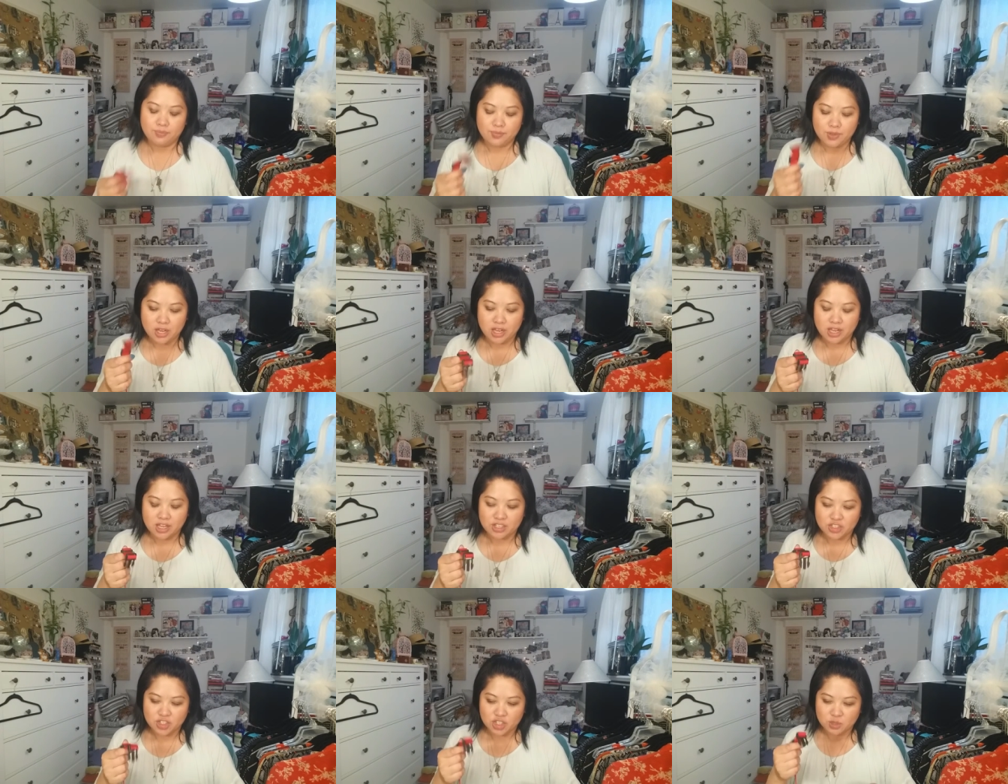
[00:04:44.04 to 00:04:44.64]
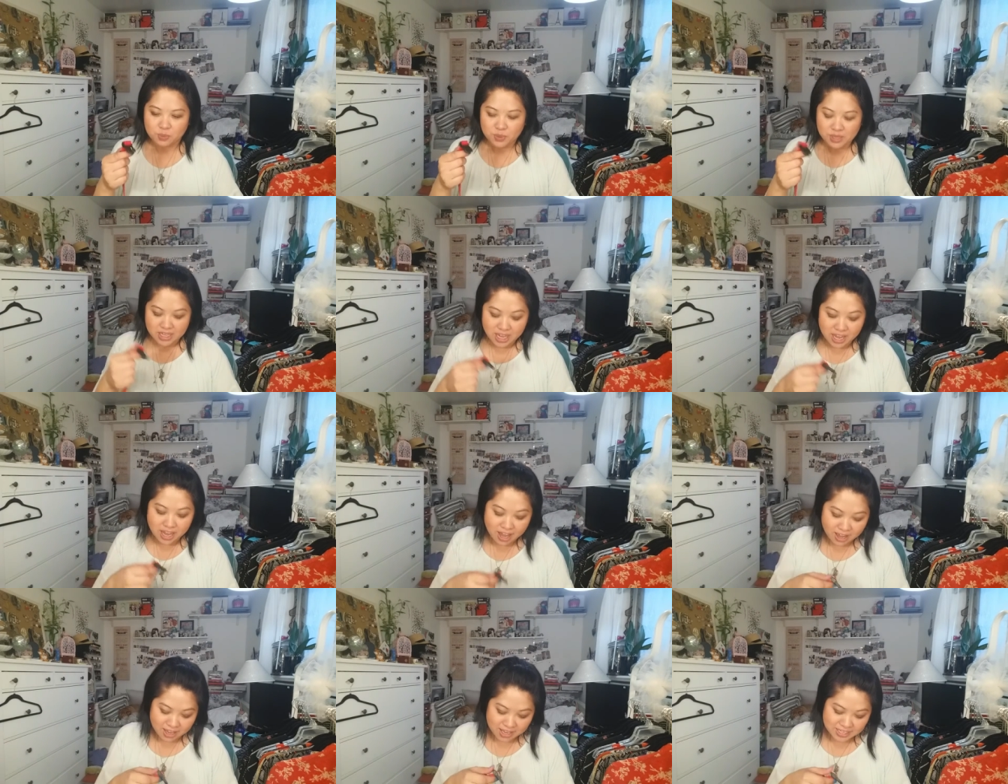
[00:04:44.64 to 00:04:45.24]
Uh, just
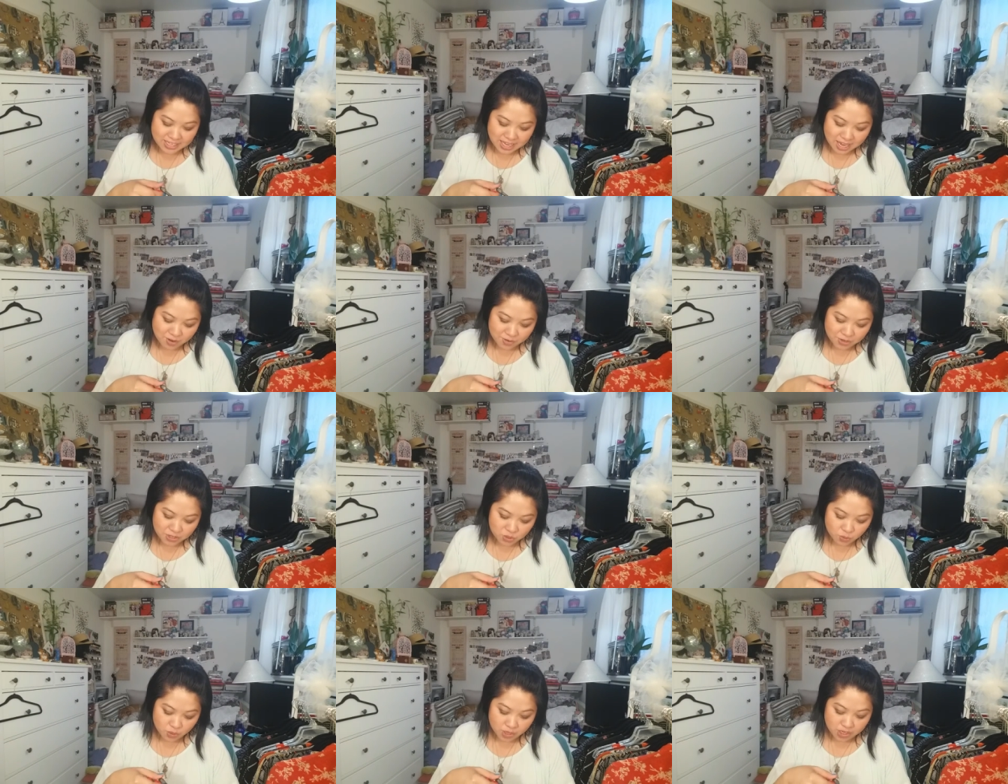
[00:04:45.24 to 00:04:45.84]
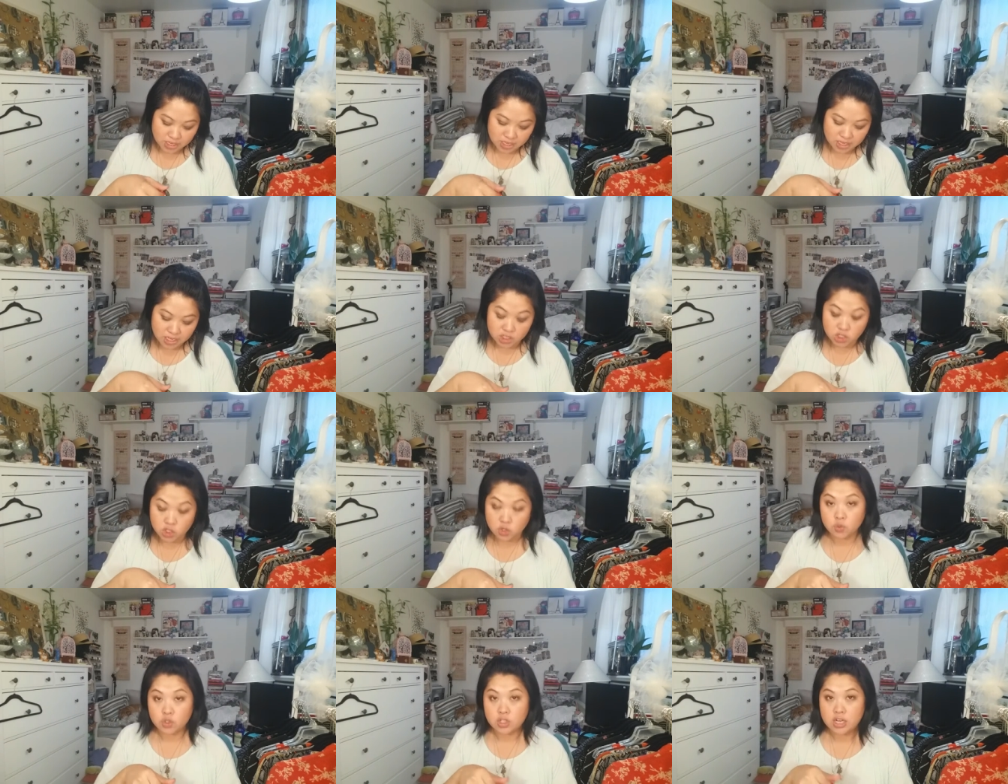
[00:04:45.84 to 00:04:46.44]
because I was working a
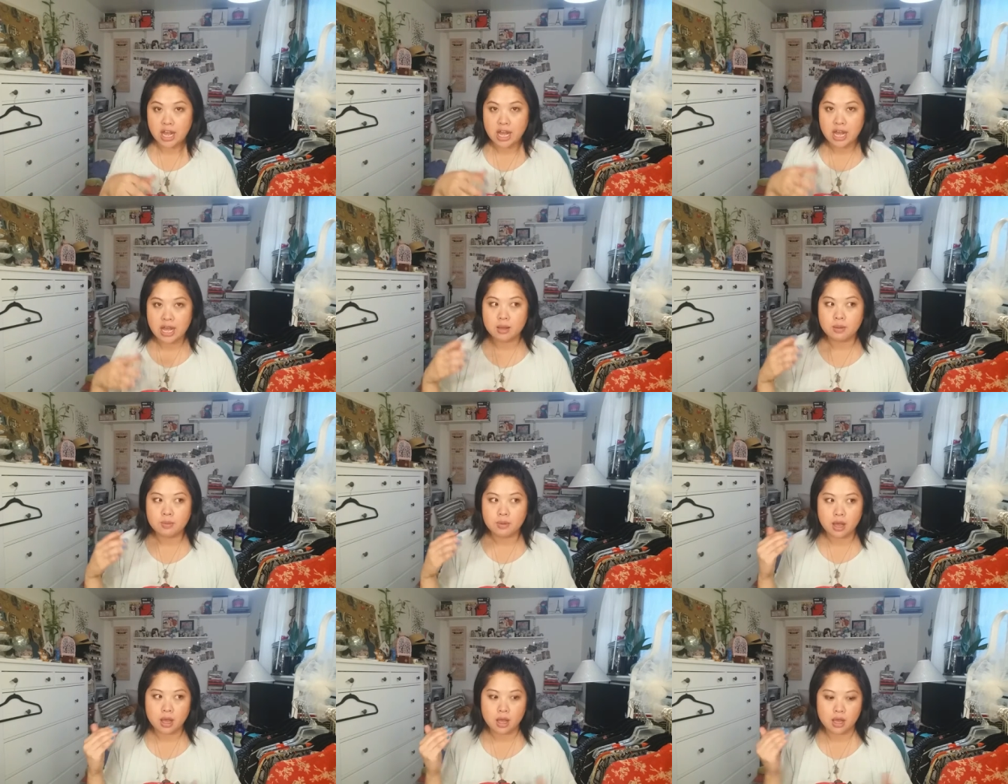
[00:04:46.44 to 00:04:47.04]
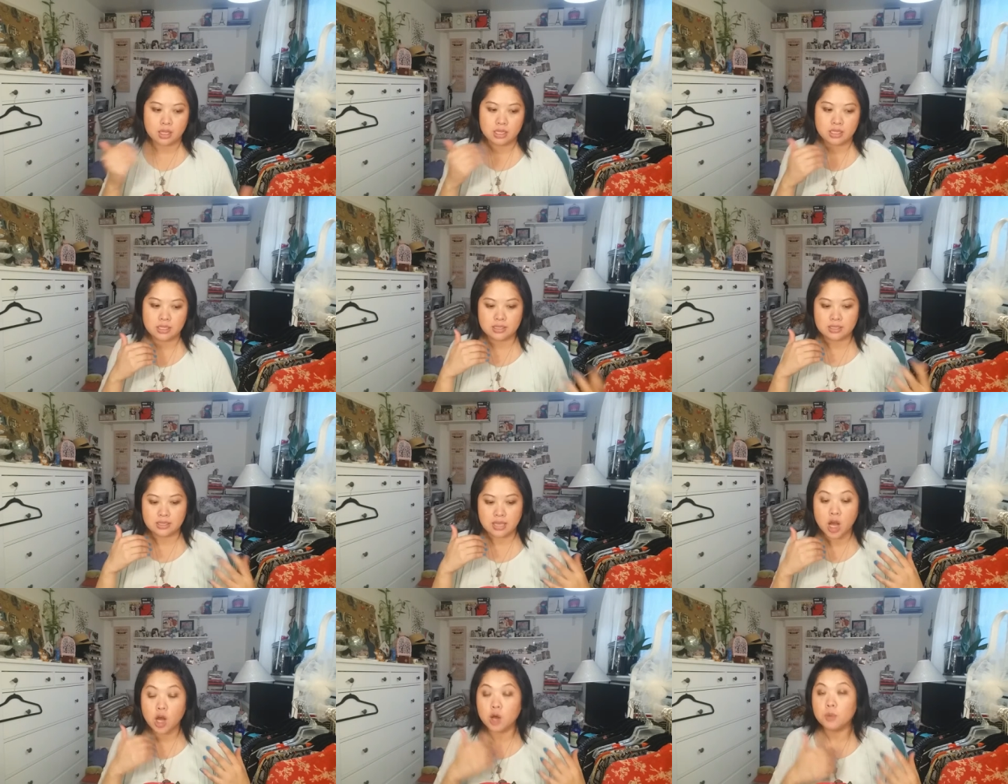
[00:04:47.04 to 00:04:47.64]
new job, uh, it
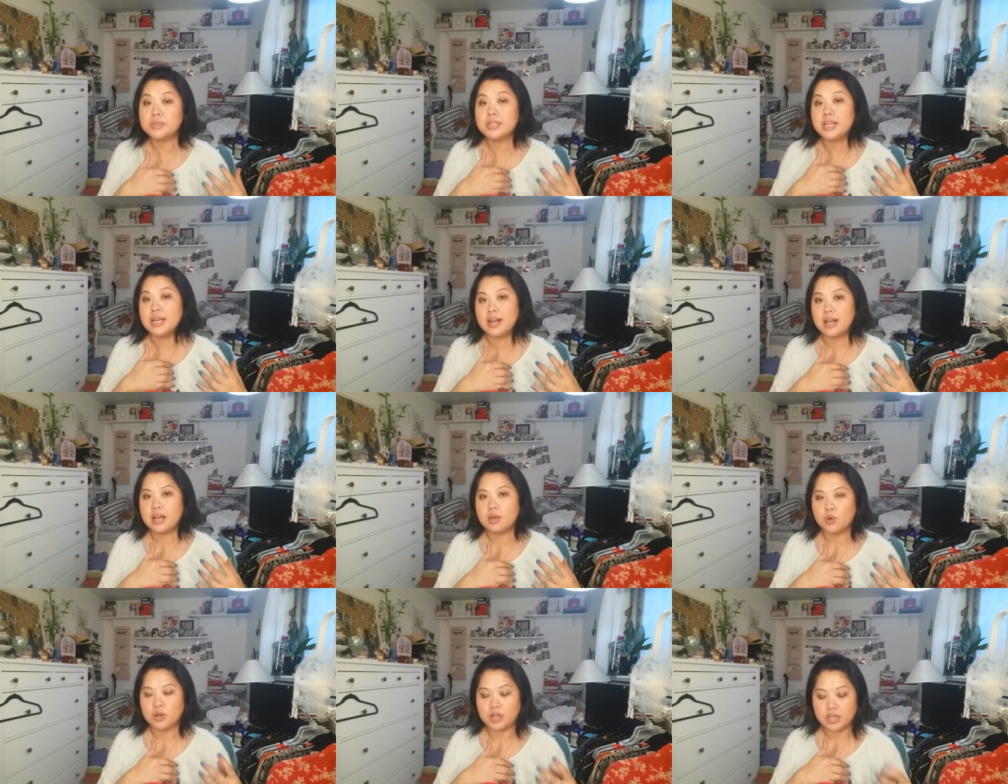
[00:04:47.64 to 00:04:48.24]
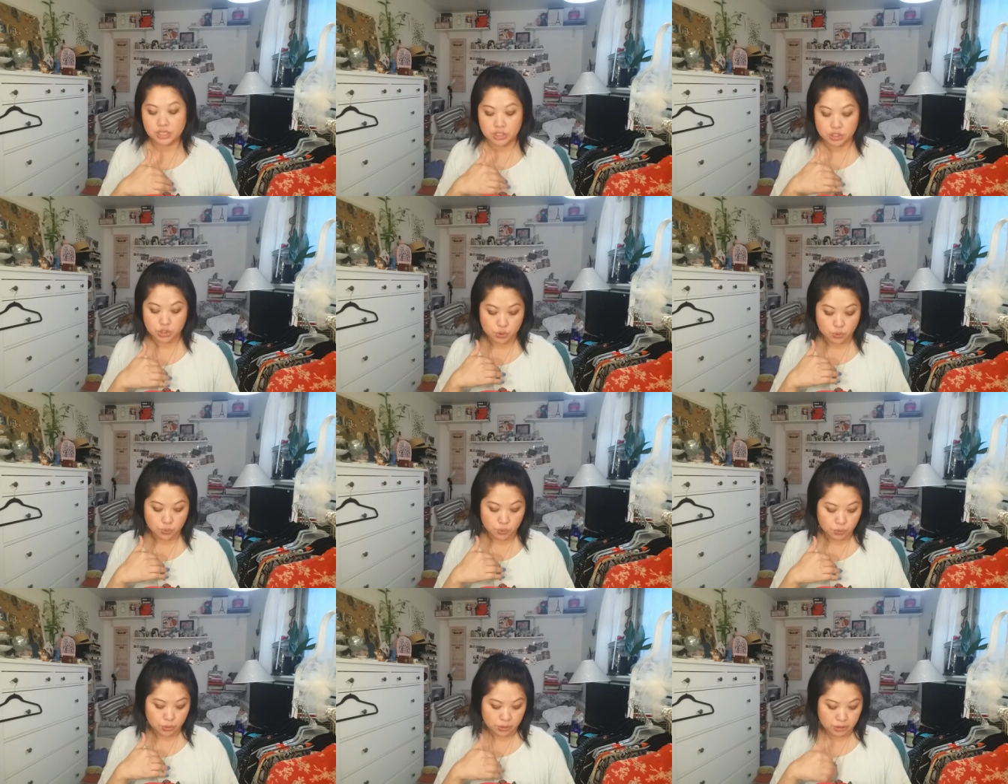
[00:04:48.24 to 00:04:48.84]
helps that I work in a
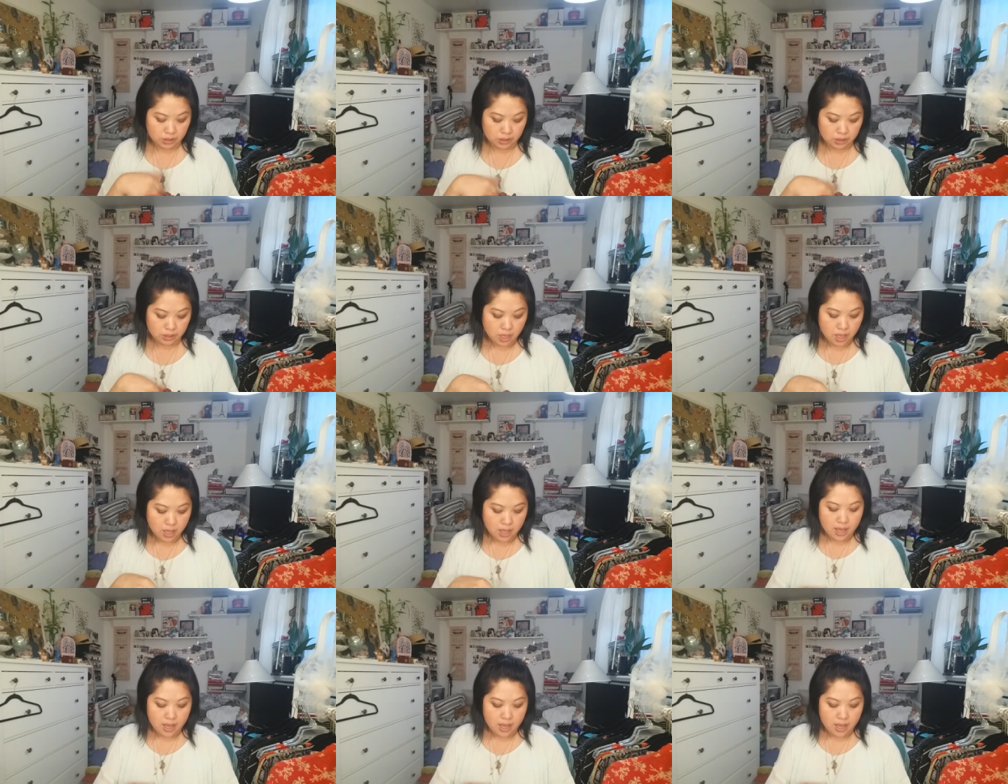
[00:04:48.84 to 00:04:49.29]
school.